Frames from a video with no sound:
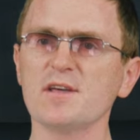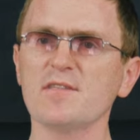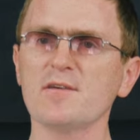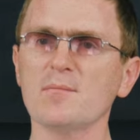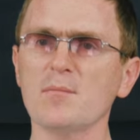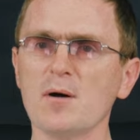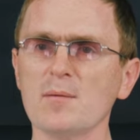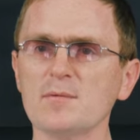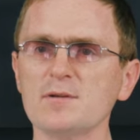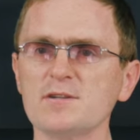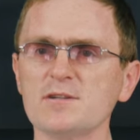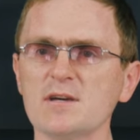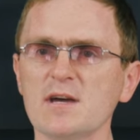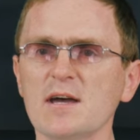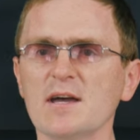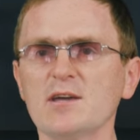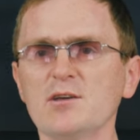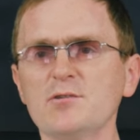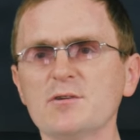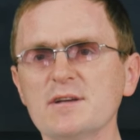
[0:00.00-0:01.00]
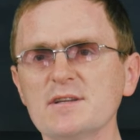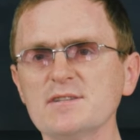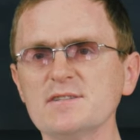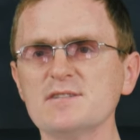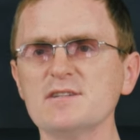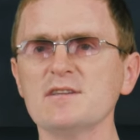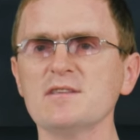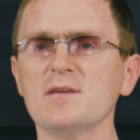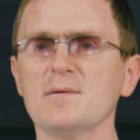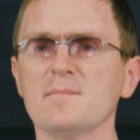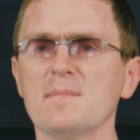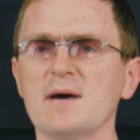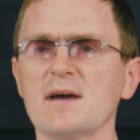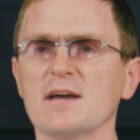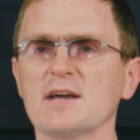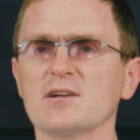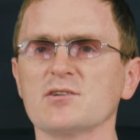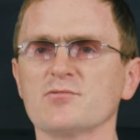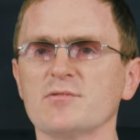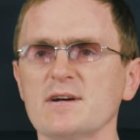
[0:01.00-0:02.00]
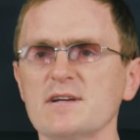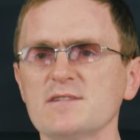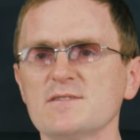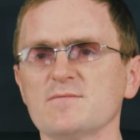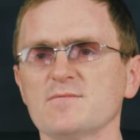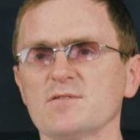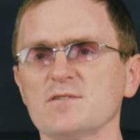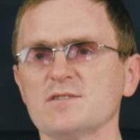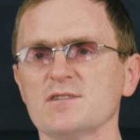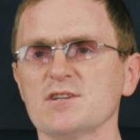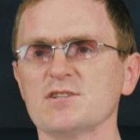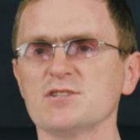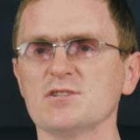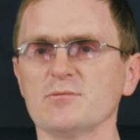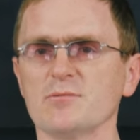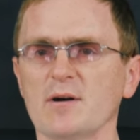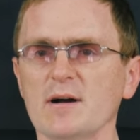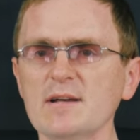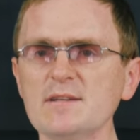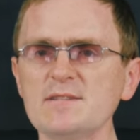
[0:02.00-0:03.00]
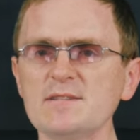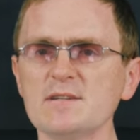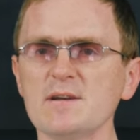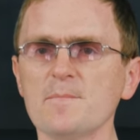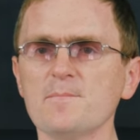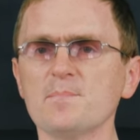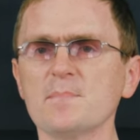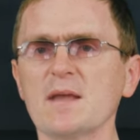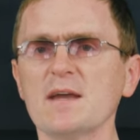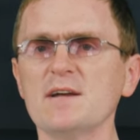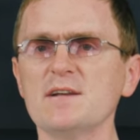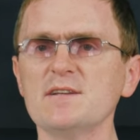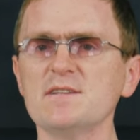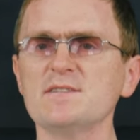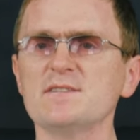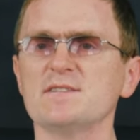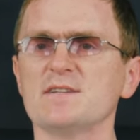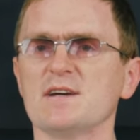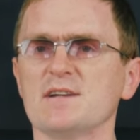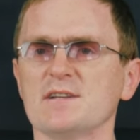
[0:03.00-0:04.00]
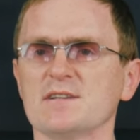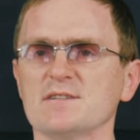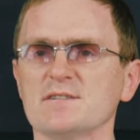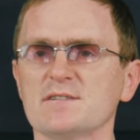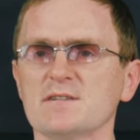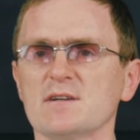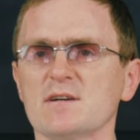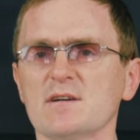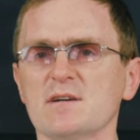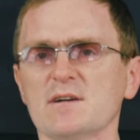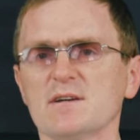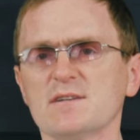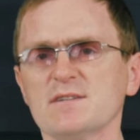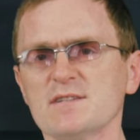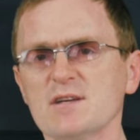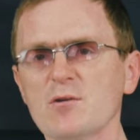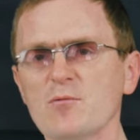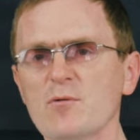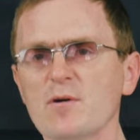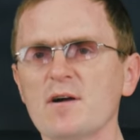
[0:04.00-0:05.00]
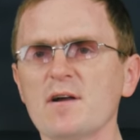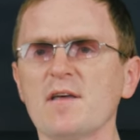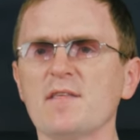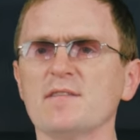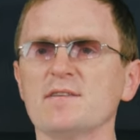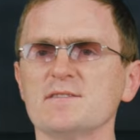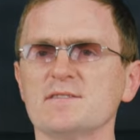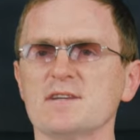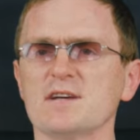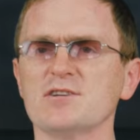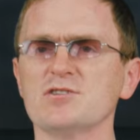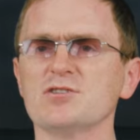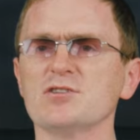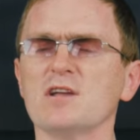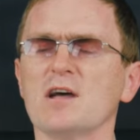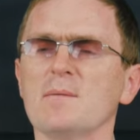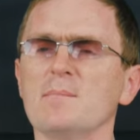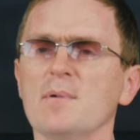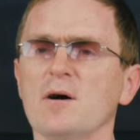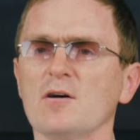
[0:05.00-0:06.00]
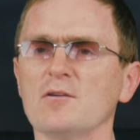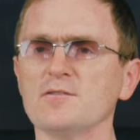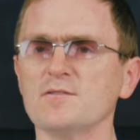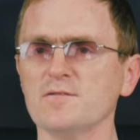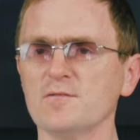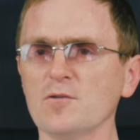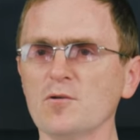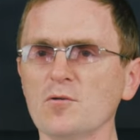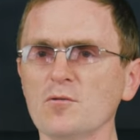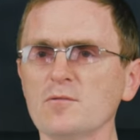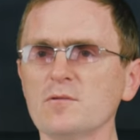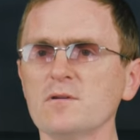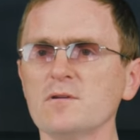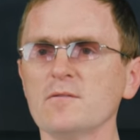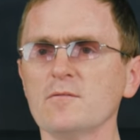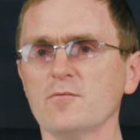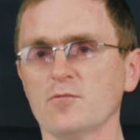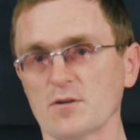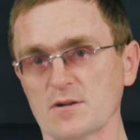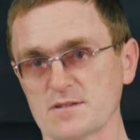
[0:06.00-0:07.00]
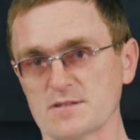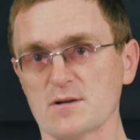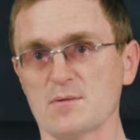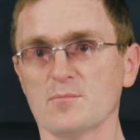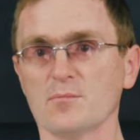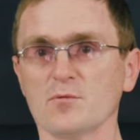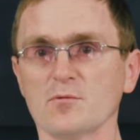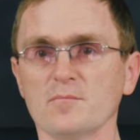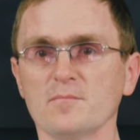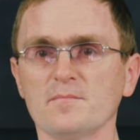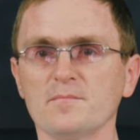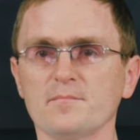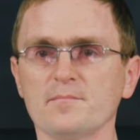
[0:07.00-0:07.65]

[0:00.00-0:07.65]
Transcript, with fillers: at the moment, you can see the MAC address for such device in its settings, somewhere in the section About Phone, for example.